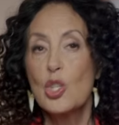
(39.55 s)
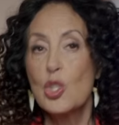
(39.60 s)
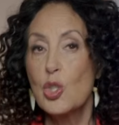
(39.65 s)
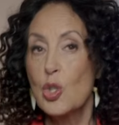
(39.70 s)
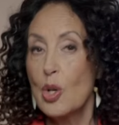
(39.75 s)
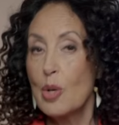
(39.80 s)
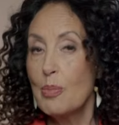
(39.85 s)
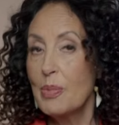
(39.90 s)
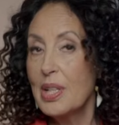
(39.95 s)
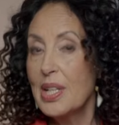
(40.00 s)

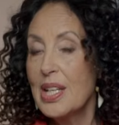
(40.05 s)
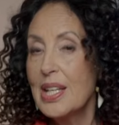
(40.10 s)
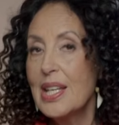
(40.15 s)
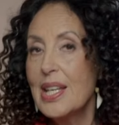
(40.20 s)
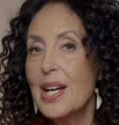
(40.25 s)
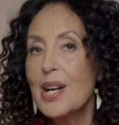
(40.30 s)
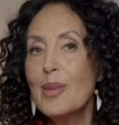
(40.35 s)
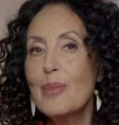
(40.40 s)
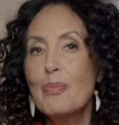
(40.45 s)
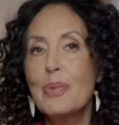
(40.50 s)
So
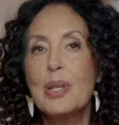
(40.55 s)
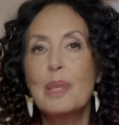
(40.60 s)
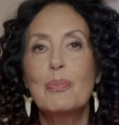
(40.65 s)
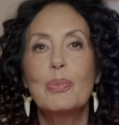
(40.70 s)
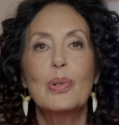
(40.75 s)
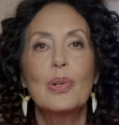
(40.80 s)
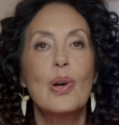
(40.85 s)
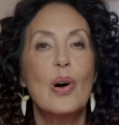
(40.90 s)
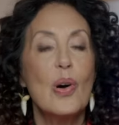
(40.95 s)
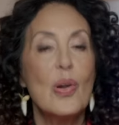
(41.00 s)
many young
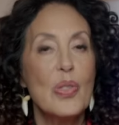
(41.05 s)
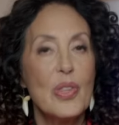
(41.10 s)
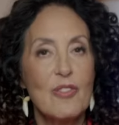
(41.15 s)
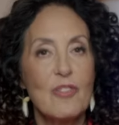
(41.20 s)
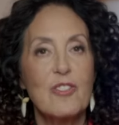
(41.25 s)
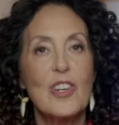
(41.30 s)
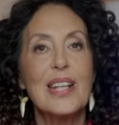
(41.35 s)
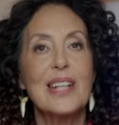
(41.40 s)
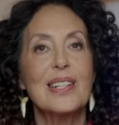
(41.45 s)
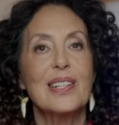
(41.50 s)
people on
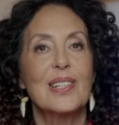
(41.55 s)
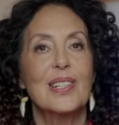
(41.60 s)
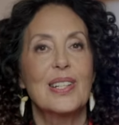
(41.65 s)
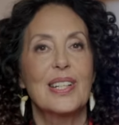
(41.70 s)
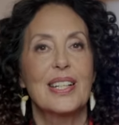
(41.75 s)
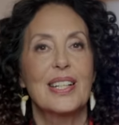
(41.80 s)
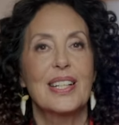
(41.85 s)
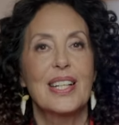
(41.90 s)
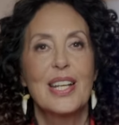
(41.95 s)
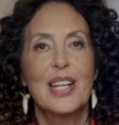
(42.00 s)
the front
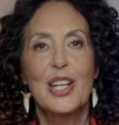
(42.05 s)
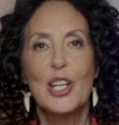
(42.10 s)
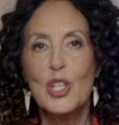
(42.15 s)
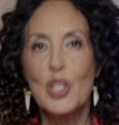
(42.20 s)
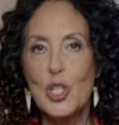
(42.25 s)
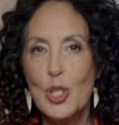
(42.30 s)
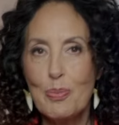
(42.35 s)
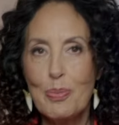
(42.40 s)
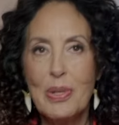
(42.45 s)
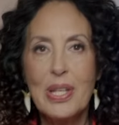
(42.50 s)
line,
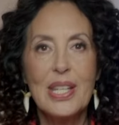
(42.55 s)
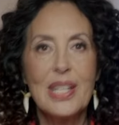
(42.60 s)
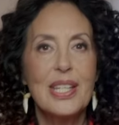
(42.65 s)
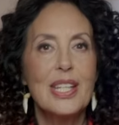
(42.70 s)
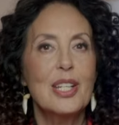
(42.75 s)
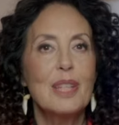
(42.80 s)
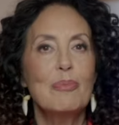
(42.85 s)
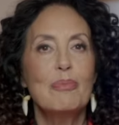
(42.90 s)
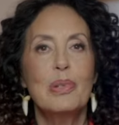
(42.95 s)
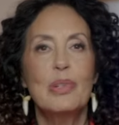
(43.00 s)

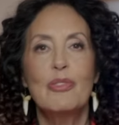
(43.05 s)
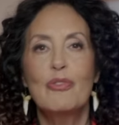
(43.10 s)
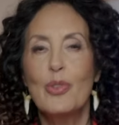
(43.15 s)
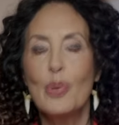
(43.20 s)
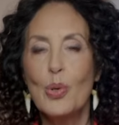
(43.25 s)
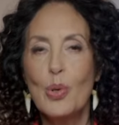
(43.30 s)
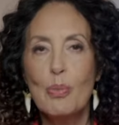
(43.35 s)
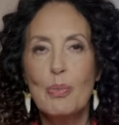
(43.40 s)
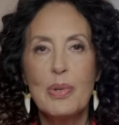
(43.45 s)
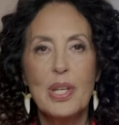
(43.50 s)
speaking,
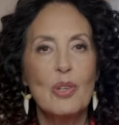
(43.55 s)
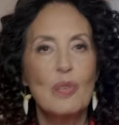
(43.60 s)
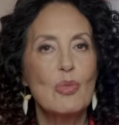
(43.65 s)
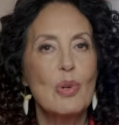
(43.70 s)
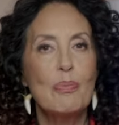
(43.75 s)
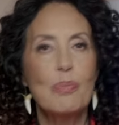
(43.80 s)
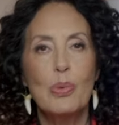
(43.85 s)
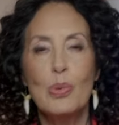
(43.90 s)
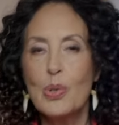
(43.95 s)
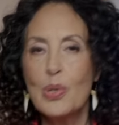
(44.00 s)

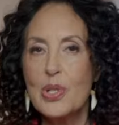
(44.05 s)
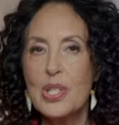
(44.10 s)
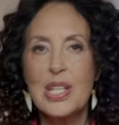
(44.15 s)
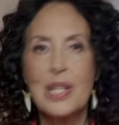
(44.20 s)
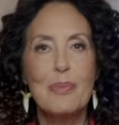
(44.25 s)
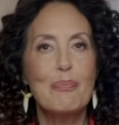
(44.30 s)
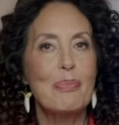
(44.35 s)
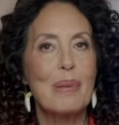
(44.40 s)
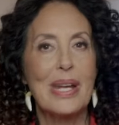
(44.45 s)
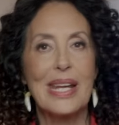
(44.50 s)
performing,
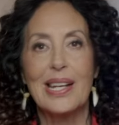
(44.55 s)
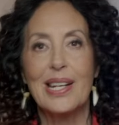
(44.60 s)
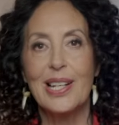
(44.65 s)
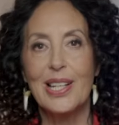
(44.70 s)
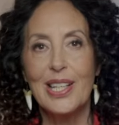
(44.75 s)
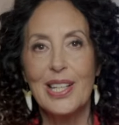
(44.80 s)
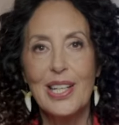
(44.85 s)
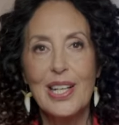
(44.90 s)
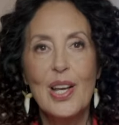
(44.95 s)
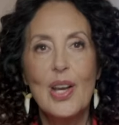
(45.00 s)
reporting,
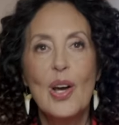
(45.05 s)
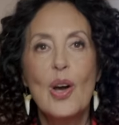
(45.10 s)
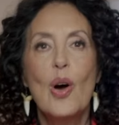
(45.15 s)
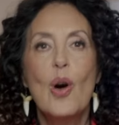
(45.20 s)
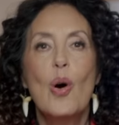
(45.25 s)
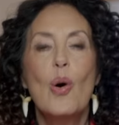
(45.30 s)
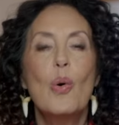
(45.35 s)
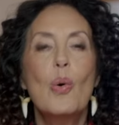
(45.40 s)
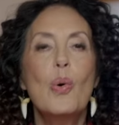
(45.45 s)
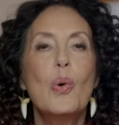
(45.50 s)
paddling,
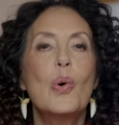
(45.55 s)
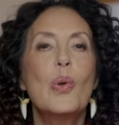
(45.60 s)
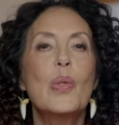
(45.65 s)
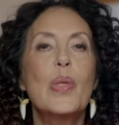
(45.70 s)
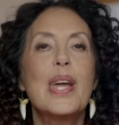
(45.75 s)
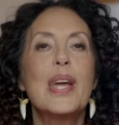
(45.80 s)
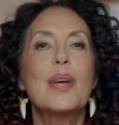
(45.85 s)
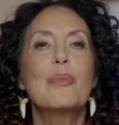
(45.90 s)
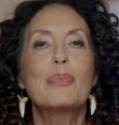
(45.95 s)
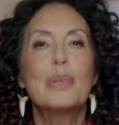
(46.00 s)

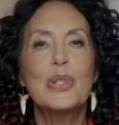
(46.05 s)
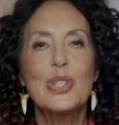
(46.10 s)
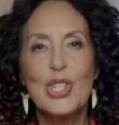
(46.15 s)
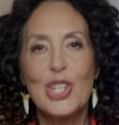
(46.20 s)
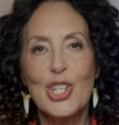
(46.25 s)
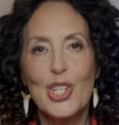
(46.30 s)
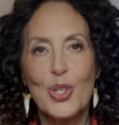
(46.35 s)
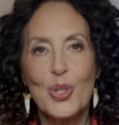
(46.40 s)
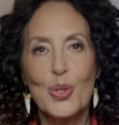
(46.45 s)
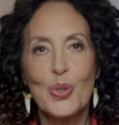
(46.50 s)
all that
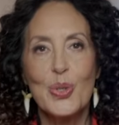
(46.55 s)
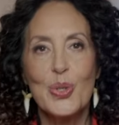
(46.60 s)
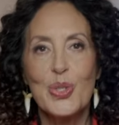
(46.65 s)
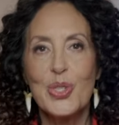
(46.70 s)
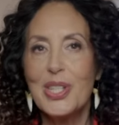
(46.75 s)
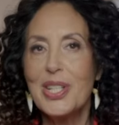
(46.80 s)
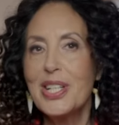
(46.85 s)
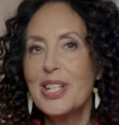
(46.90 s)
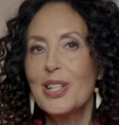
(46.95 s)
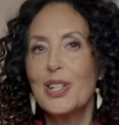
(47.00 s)

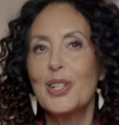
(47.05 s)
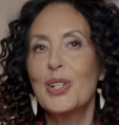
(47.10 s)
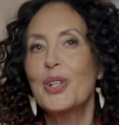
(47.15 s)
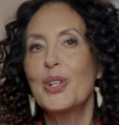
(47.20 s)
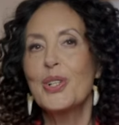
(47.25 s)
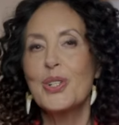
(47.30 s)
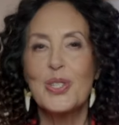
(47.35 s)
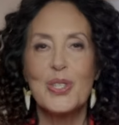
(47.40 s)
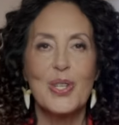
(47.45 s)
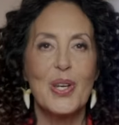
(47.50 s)
potential sitting
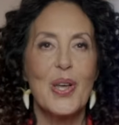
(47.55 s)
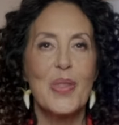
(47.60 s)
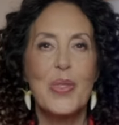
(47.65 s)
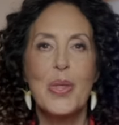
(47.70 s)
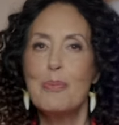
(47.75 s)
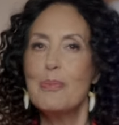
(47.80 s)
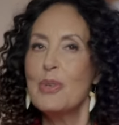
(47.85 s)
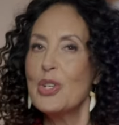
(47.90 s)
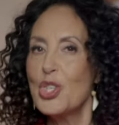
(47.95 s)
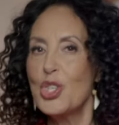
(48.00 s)

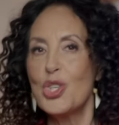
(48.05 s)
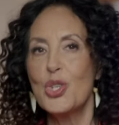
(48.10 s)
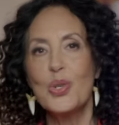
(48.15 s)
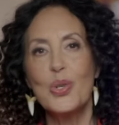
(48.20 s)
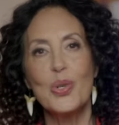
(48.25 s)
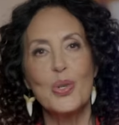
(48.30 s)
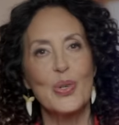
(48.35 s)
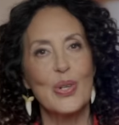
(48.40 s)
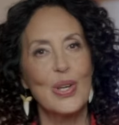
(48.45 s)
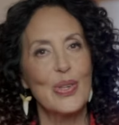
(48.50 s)
alongside the
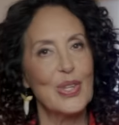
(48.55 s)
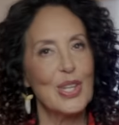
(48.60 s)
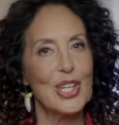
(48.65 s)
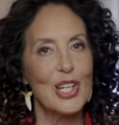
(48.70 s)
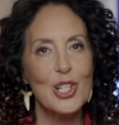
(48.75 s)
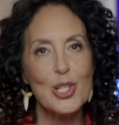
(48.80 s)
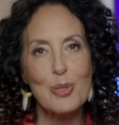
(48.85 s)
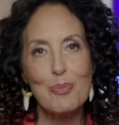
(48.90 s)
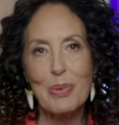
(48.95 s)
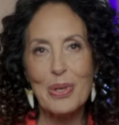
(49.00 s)
mature and
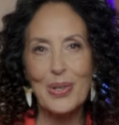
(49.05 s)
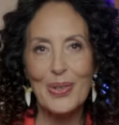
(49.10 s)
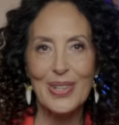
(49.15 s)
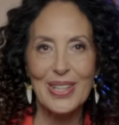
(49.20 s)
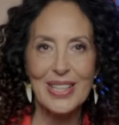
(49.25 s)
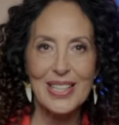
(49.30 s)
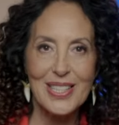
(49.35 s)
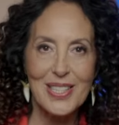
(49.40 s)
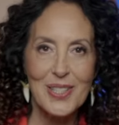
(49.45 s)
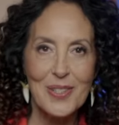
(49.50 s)
the
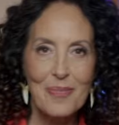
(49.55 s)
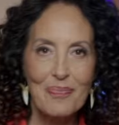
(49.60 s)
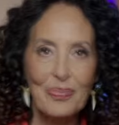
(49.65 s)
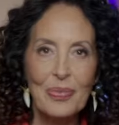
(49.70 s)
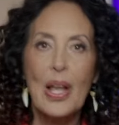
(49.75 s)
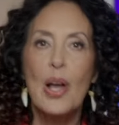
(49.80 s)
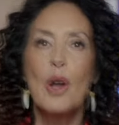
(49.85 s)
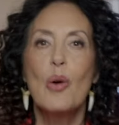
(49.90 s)
experienced.